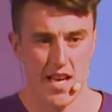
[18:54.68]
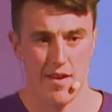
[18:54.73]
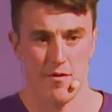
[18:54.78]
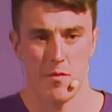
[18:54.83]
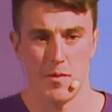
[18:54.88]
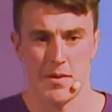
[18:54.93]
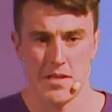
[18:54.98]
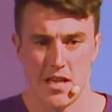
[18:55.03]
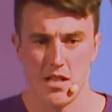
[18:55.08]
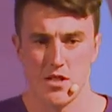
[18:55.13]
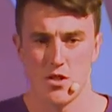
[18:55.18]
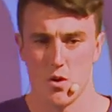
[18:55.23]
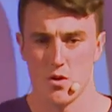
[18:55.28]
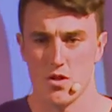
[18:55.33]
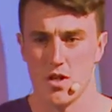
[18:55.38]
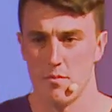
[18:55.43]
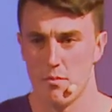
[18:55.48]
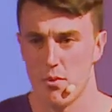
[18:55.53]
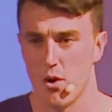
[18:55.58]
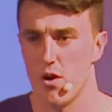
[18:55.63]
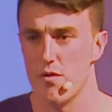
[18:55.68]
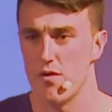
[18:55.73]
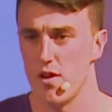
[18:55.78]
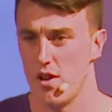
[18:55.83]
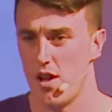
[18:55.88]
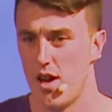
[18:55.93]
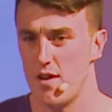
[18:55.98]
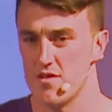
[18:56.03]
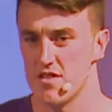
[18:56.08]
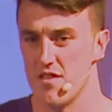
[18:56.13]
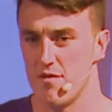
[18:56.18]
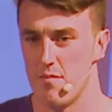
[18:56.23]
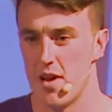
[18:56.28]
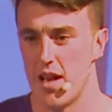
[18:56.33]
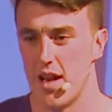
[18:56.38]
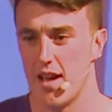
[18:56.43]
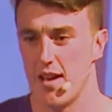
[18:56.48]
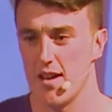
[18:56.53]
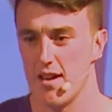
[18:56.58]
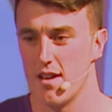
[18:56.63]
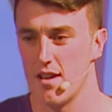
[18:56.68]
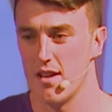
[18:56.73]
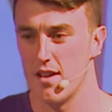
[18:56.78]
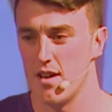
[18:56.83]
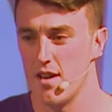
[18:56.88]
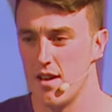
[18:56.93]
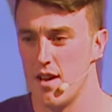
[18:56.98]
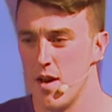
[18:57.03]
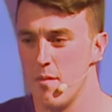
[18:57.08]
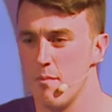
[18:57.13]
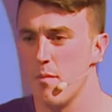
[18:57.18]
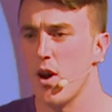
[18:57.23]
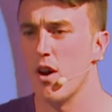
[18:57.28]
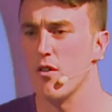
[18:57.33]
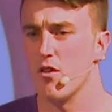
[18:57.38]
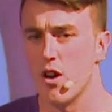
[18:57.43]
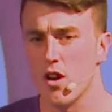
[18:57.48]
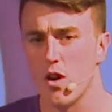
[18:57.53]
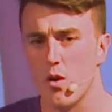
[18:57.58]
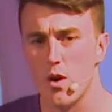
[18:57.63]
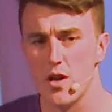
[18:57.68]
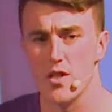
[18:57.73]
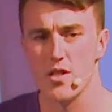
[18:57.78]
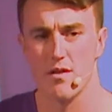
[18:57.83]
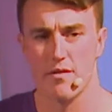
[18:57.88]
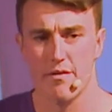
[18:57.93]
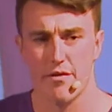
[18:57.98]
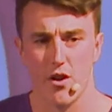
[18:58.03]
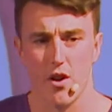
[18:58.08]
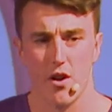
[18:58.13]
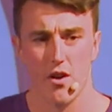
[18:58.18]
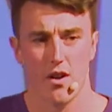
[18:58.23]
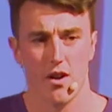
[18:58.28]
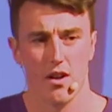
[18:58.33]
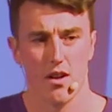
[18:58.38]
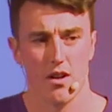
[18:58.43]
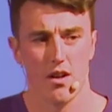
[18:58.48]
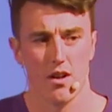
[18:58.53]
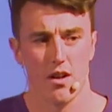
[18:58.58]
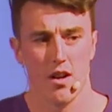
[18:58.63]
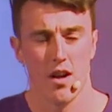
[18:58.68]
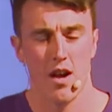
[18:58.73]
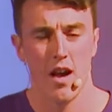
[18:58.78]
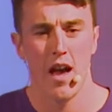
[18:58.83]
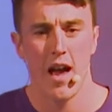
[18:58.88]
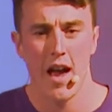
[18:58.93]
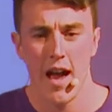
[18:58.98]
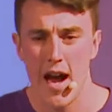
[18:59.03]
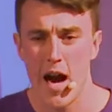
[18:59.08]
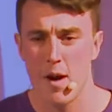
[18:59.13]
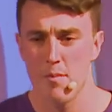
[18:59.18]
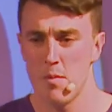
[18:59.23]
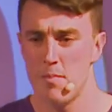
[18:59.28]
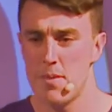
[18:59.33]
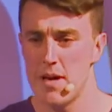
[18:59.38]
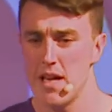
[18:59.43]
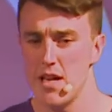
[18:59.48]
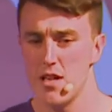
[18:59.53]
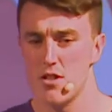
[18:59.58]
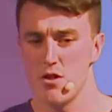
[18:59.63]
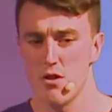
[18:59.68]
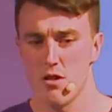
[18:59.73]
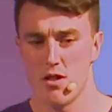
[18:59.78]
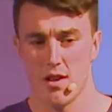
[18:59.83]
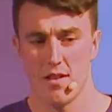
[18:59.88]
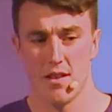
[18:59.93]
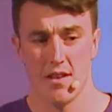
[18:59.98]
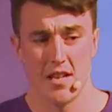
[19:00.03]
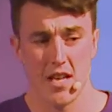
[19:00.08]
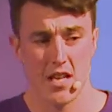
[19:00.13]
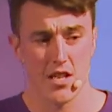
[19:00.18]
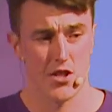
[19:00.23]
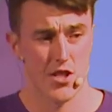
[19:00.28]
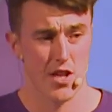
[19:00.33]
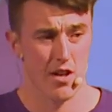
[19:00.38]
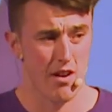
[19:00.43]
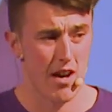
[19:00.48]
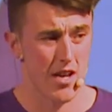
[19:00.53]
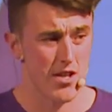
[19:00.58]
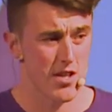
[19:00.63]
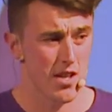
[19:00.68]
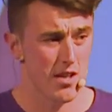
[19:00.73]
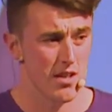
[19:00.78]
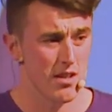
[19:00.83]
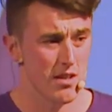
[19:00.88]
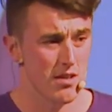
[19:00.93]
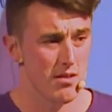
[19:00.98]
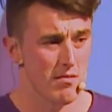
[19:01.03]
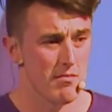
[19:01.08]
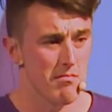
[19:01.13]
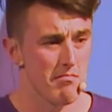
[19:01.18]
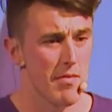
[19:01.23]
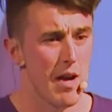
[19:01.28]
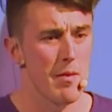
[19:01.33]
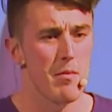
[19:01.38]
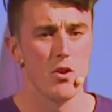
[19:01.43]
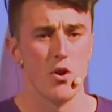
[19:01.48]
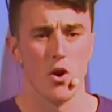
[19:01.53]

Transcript: have the potential to improve the lives of many. But I've got a question for you. How prepared do you think the next generation, maybe